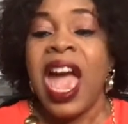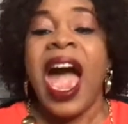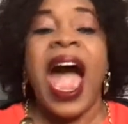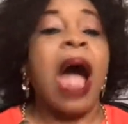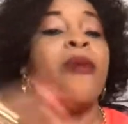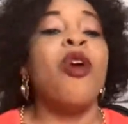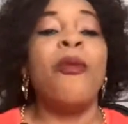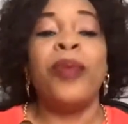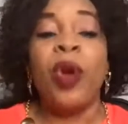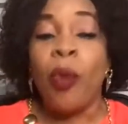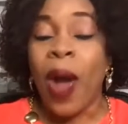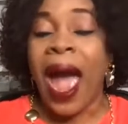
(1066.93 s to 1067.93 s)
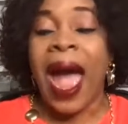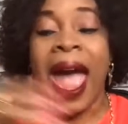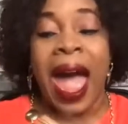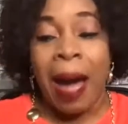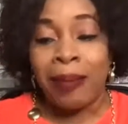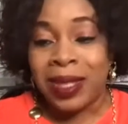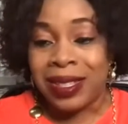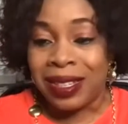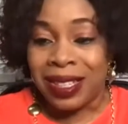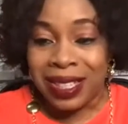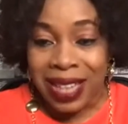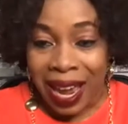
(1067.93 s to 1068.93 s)
I won't be where I am
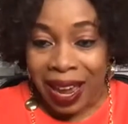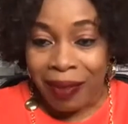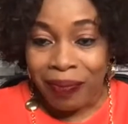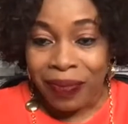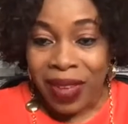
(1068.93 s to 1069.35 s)
today.